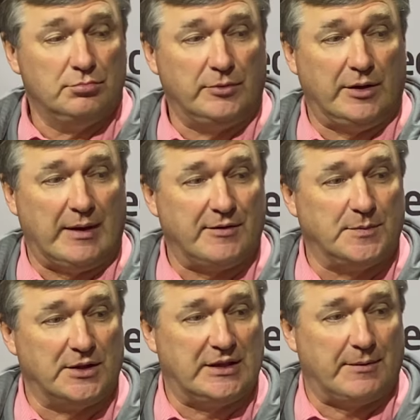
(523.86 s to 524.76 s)
We don't have
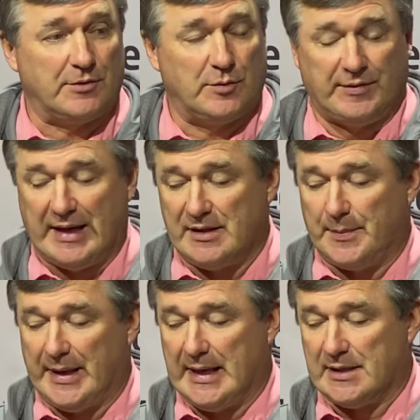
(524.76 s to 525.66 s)
as much depth as we've had in the
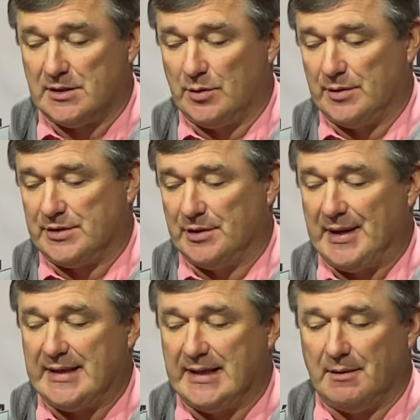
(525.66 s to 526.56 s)
past. So
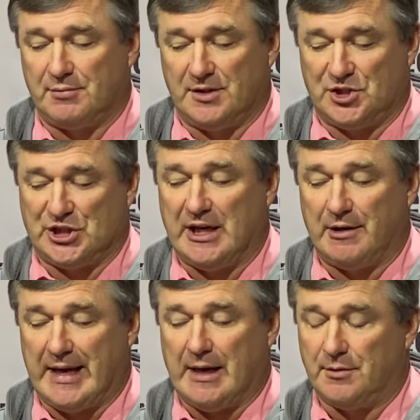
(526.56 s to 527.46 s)
that depth is
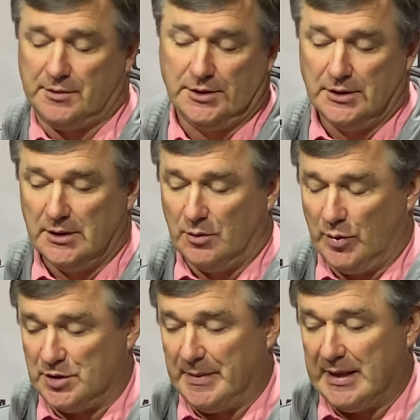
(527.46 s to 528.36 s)
shared out,
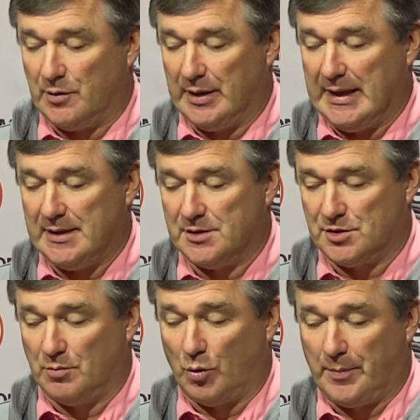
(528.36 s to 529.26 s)
which may create
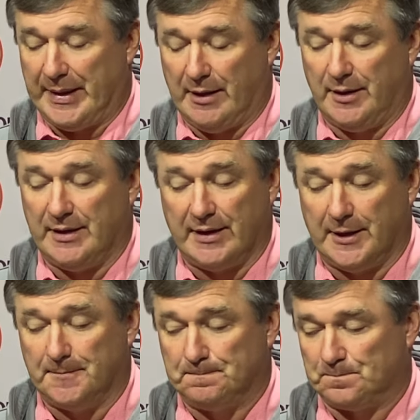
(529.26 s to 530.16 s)
some more parity
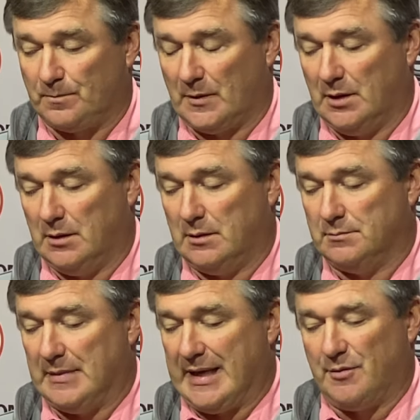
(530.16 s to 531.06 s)
there.
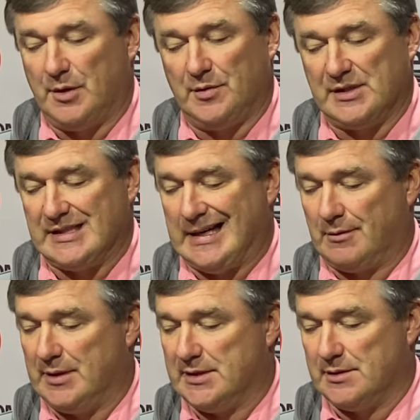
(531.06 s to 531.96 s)
I don't know the
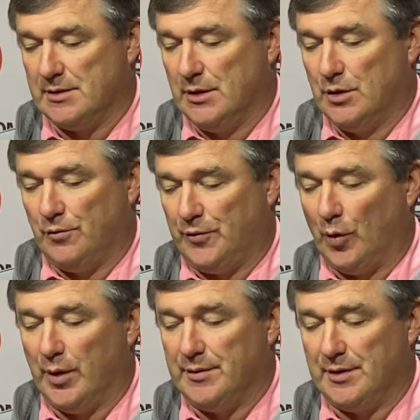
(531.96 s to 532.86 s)
exact reason
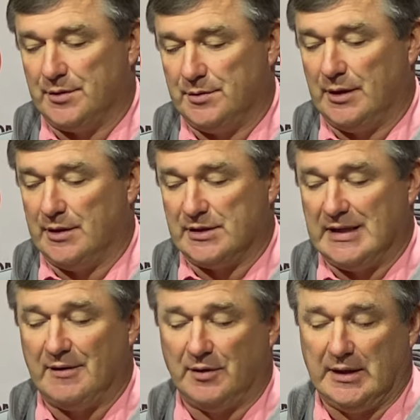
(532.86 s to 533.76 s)
for it. There is
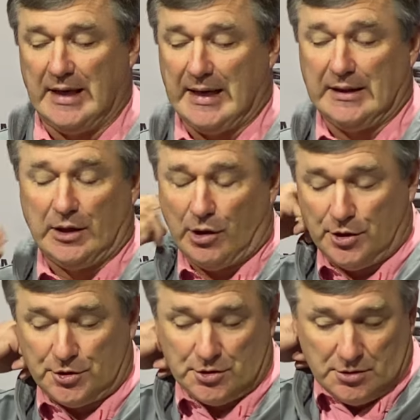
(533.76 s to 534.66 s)
definitely not a
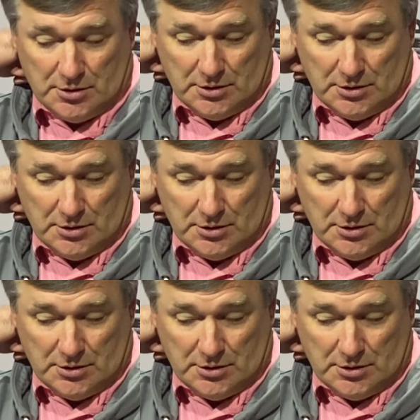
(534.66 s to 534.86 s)
large